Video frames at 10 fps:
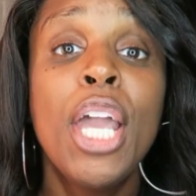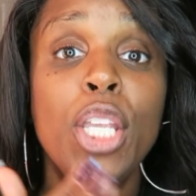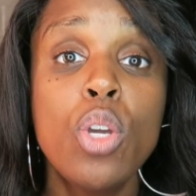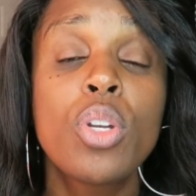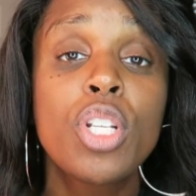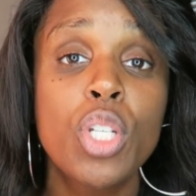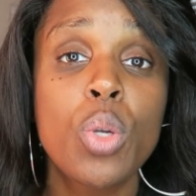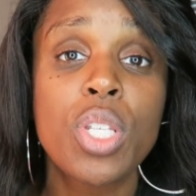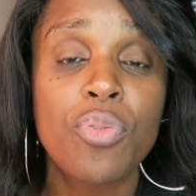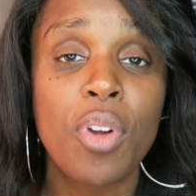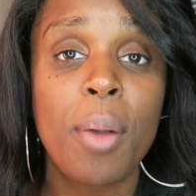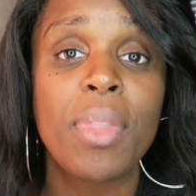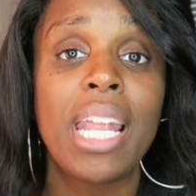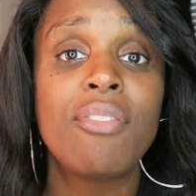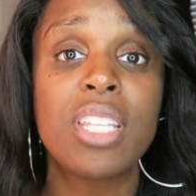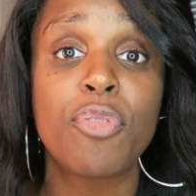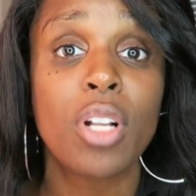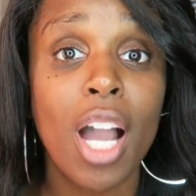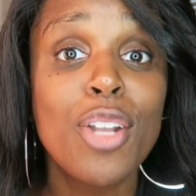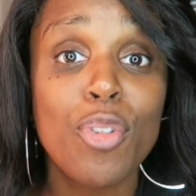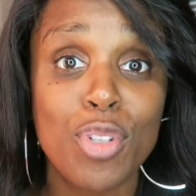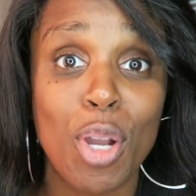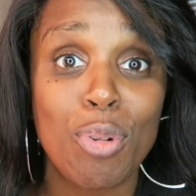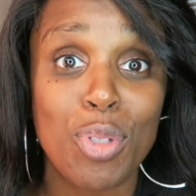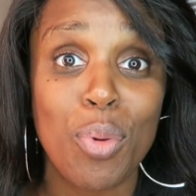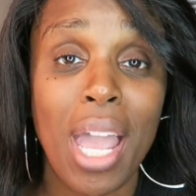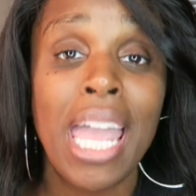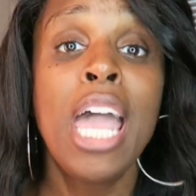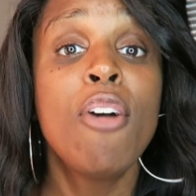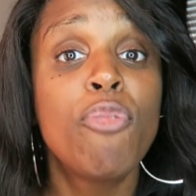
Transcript: you can choose from that have different undertones, okay?